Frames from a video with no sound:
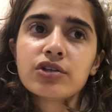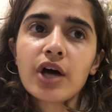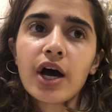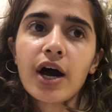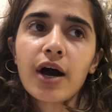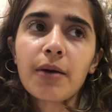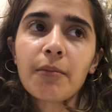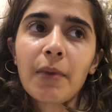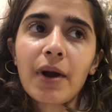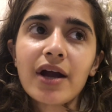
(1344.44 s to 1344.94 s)

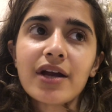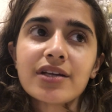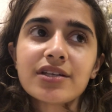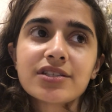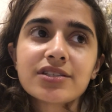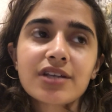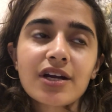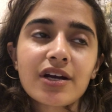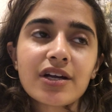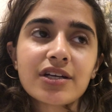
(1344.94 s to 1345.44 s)
I
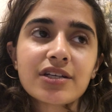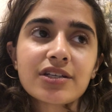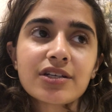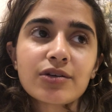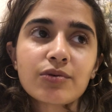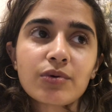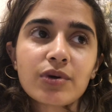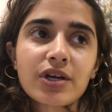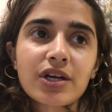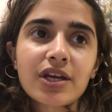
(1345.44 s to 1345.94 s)

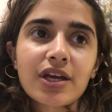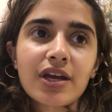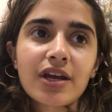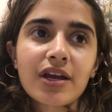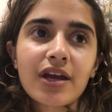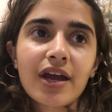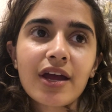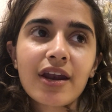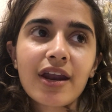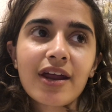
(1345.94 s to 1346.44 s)
started
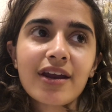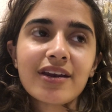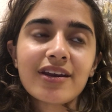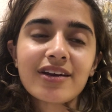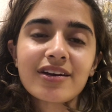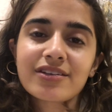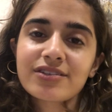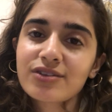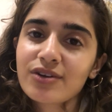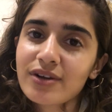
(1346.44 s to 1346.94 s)
working at
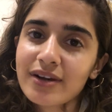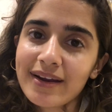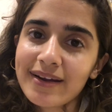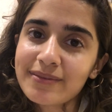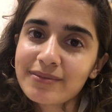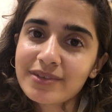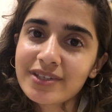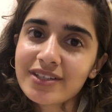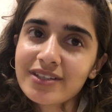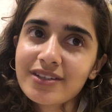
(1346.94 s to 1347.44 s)
Ideas Gul
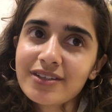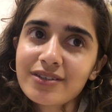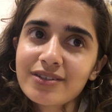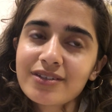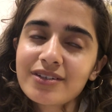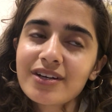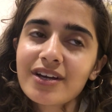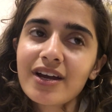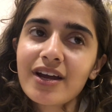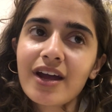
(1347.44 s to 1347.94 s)
Ahmed,
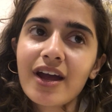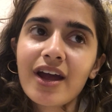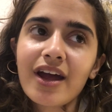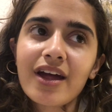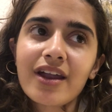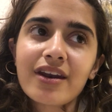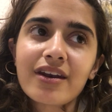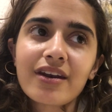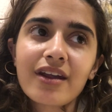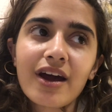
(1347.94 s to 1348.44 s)

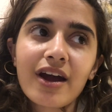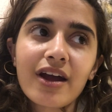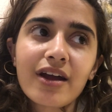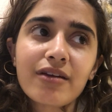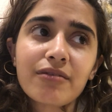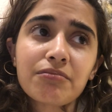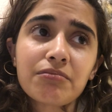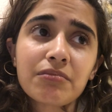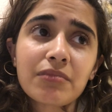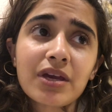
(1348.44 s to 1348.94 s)
and
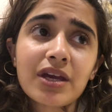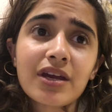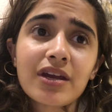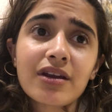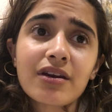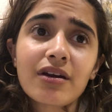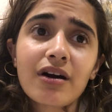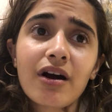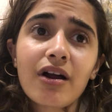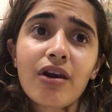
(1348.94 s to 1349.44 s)
I
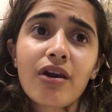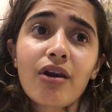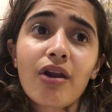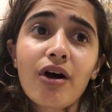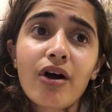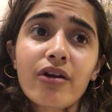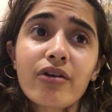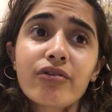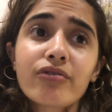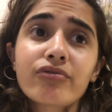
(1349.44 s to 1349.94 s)
made a
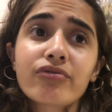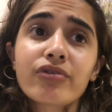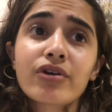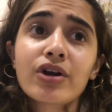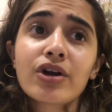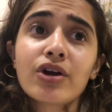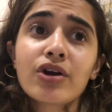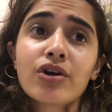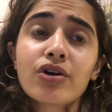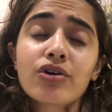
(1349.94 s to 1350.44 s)
lot of
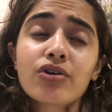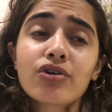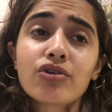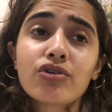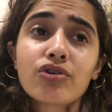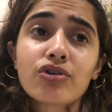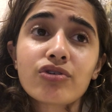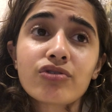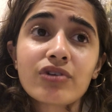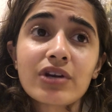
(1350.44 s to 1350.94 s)

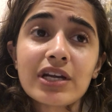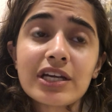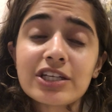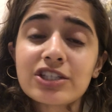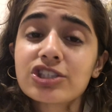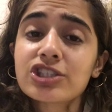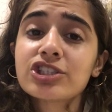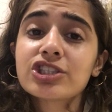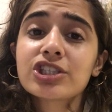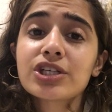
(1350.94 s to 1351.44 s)
good
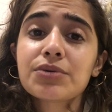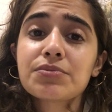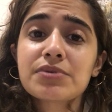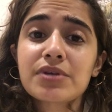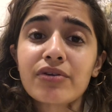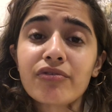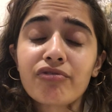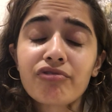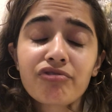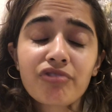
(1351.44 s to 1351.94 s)
relationships
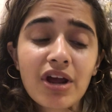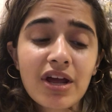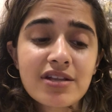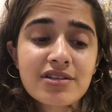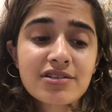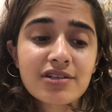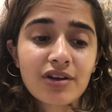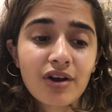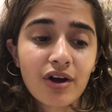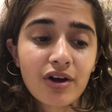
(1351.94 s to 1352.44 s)
and
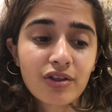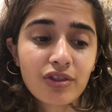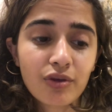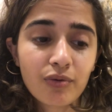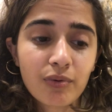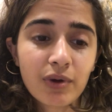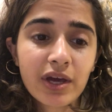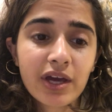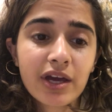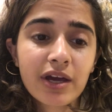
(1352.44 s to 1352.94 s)
friends along the
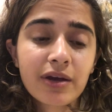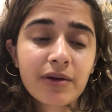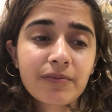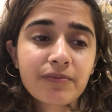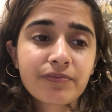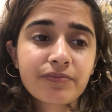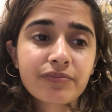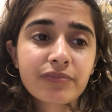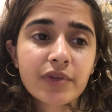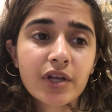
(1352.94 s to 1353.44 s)
way.
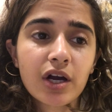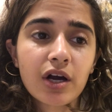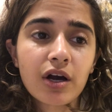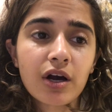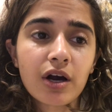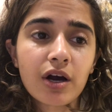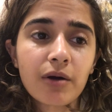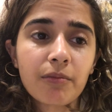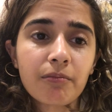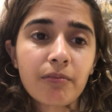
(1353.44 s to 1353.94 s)

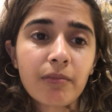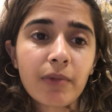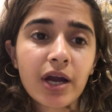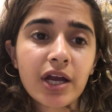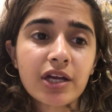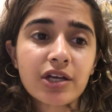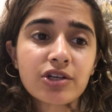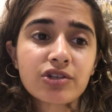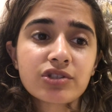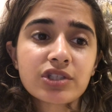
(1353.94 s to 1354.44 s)

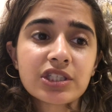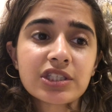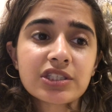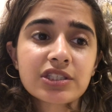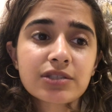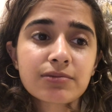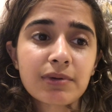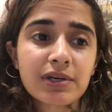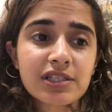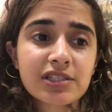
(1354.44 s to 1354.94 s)
I
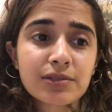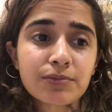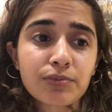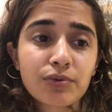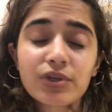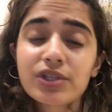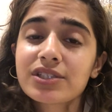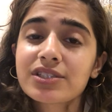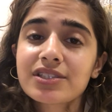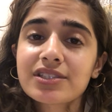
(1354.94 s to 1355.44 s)
increased my
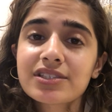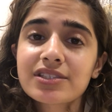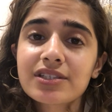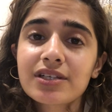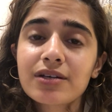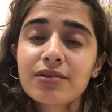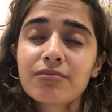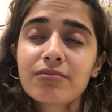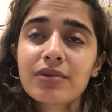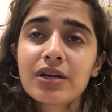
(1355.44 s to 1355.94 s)
support
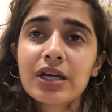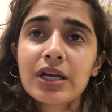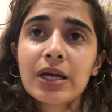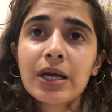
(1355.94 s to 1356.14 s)
system.